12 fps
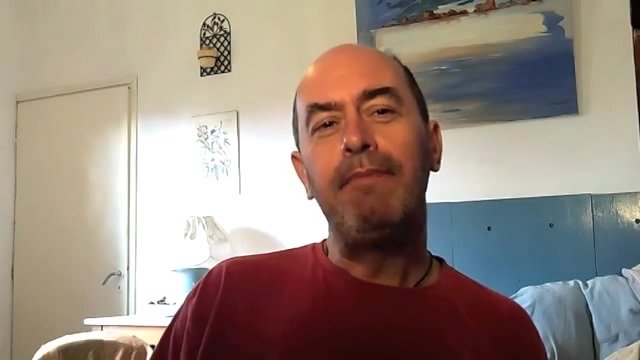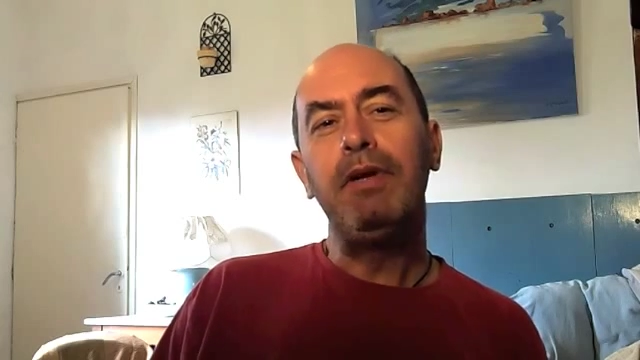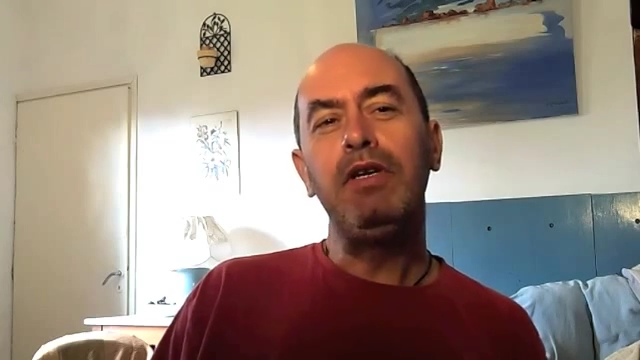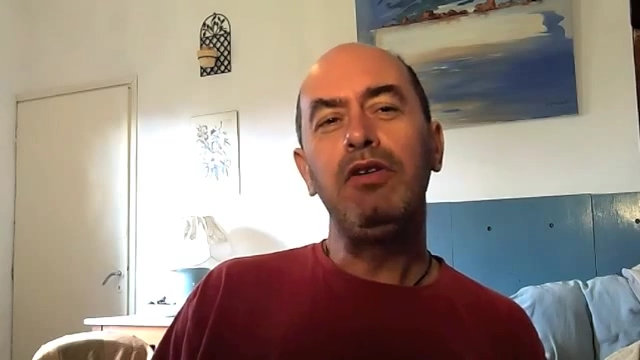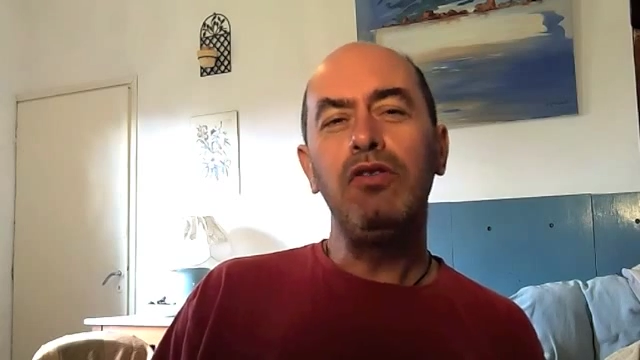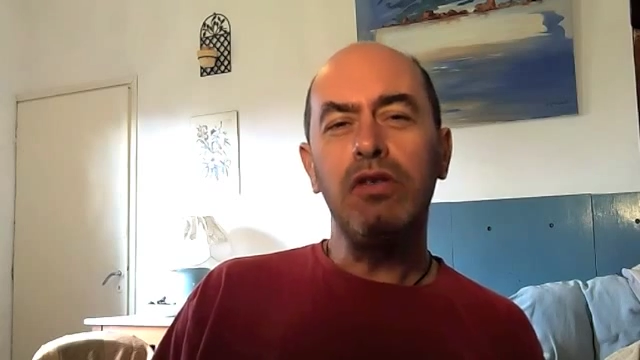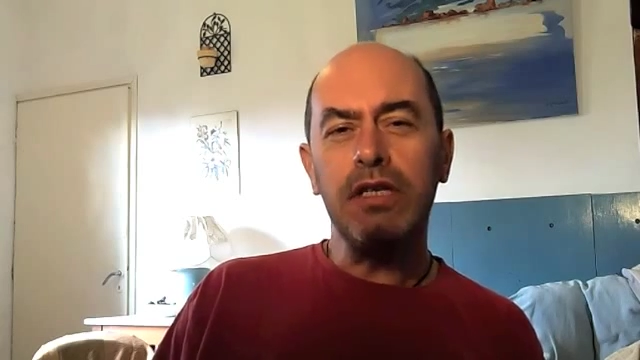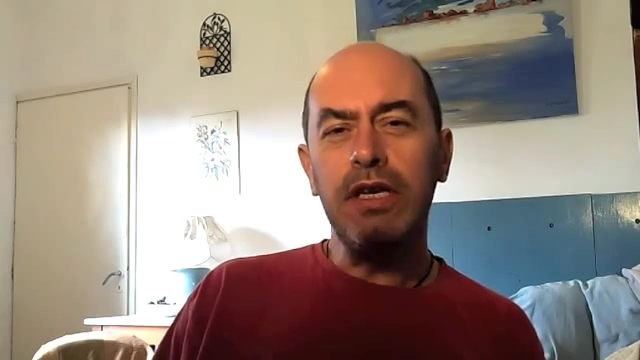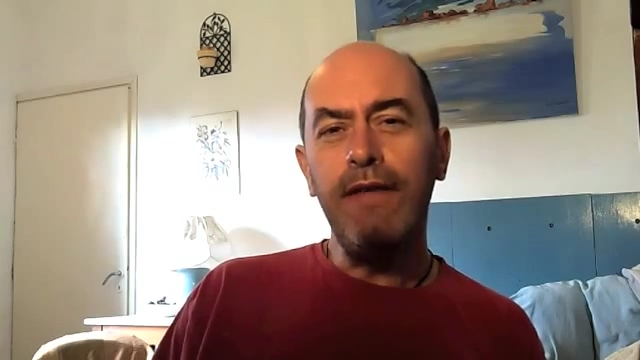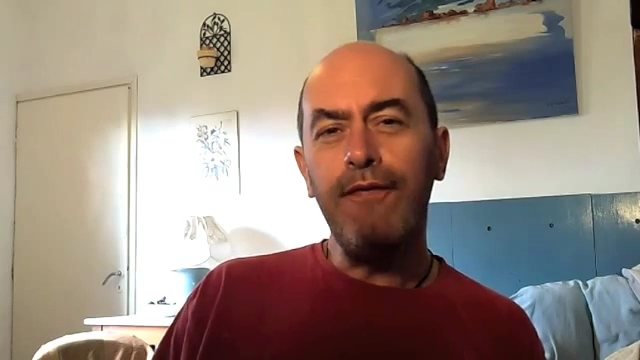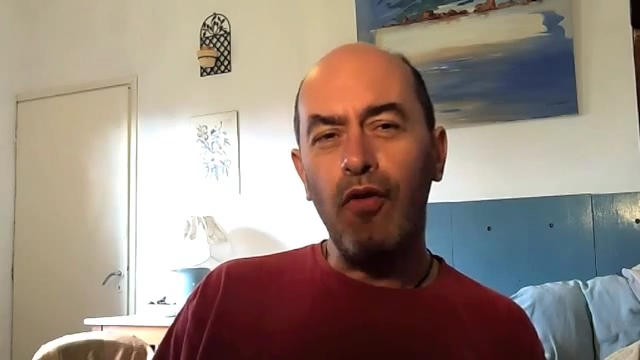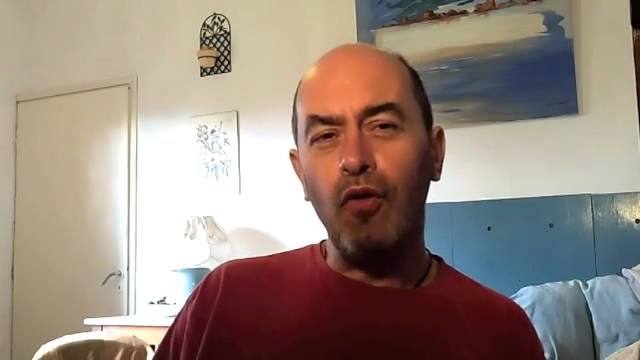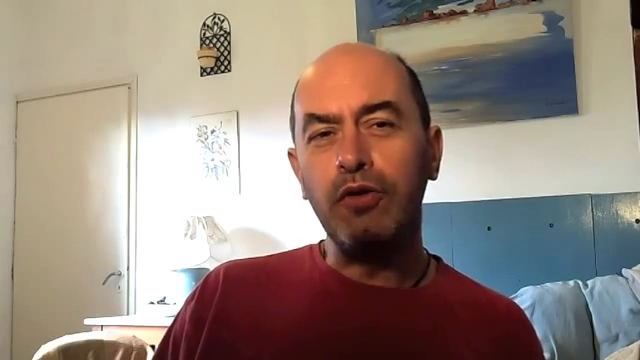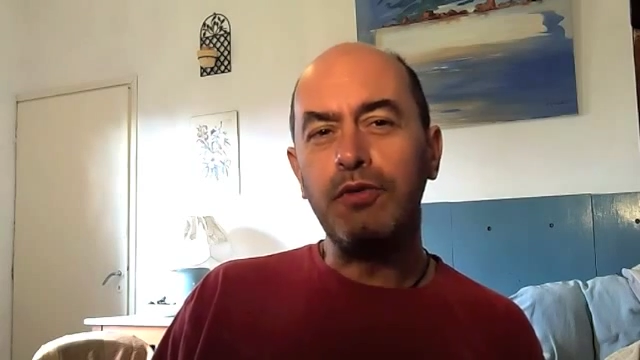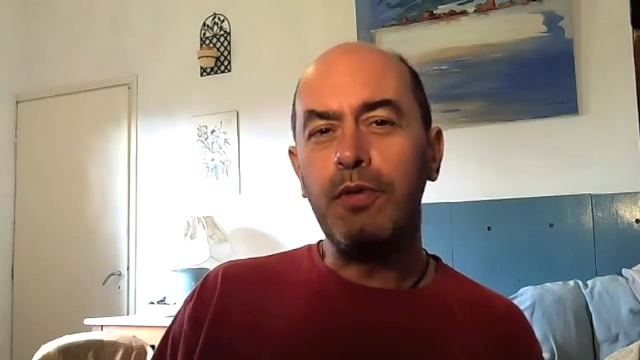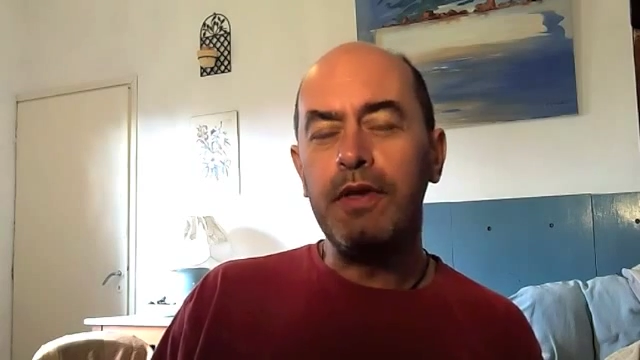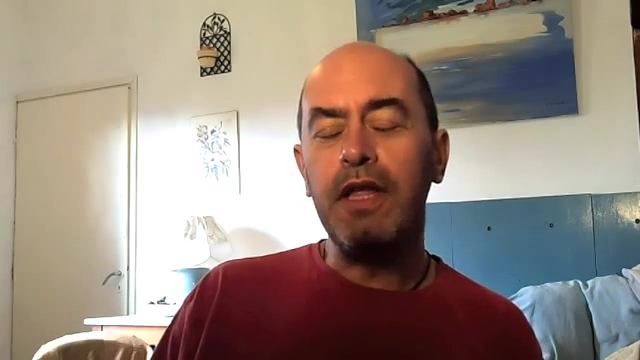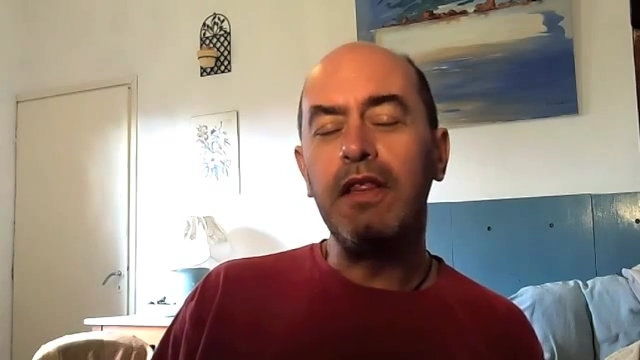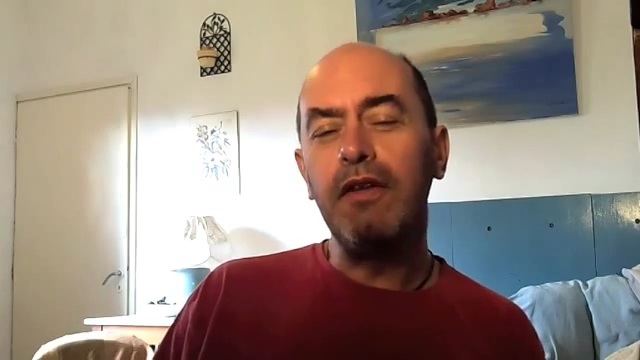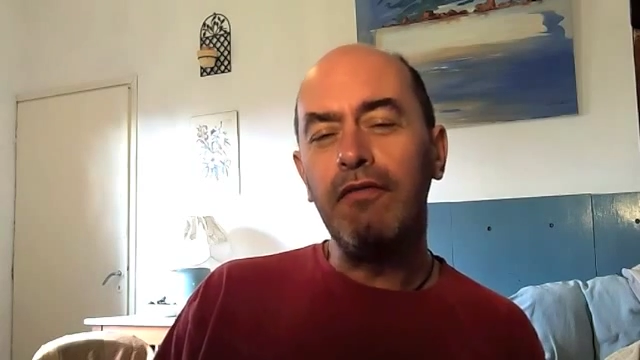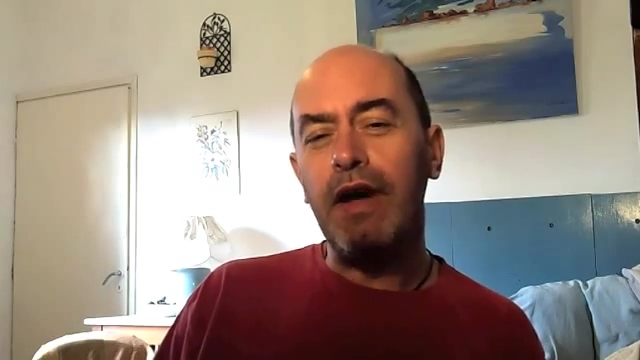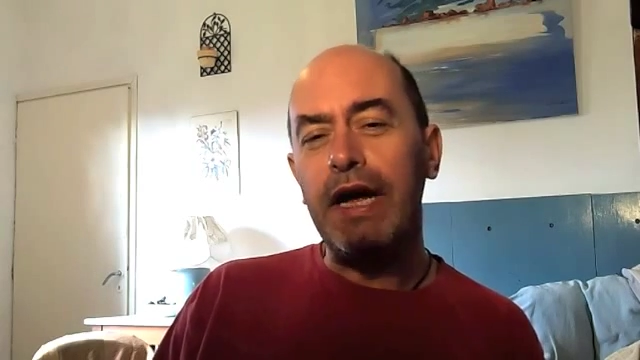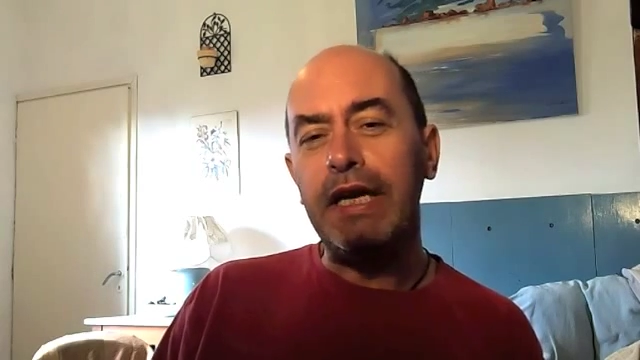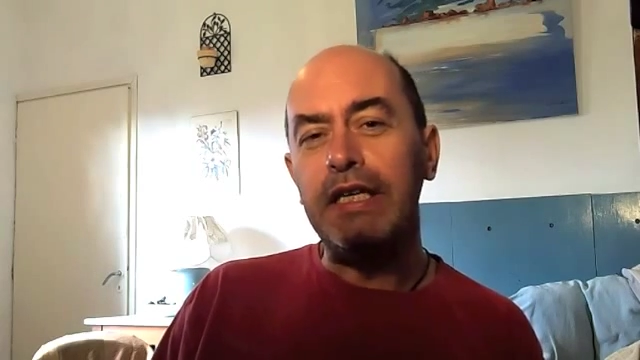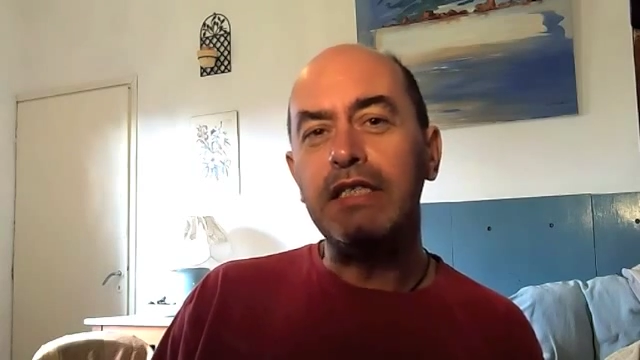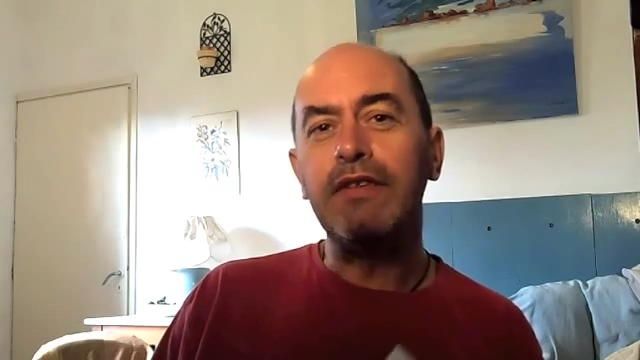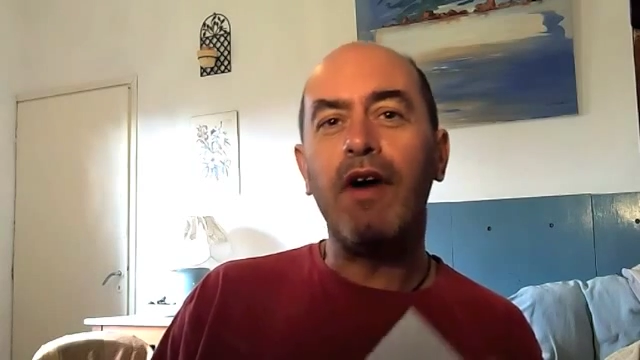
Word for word: but usually falls within the range